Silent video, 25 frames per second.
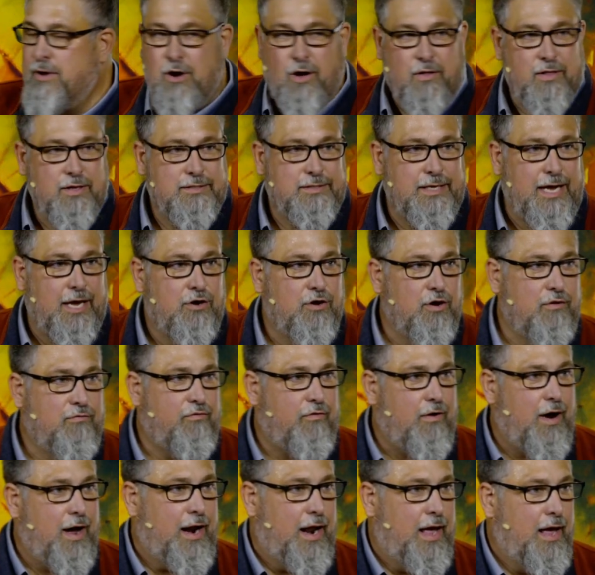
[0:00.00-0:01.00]
call this day Good
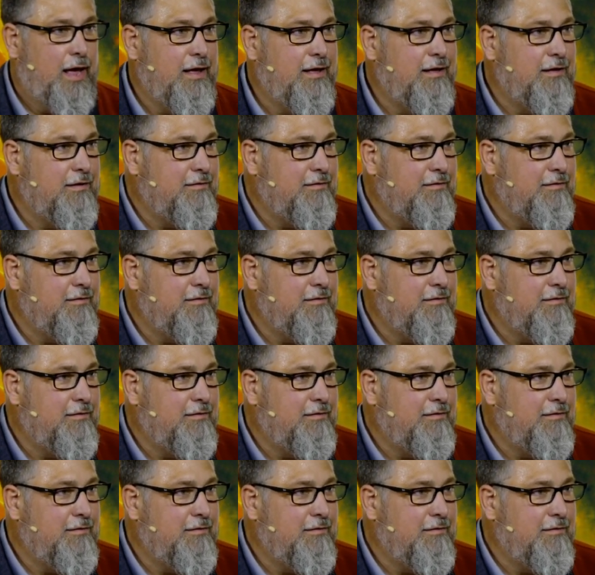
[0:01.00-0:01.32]
Friday.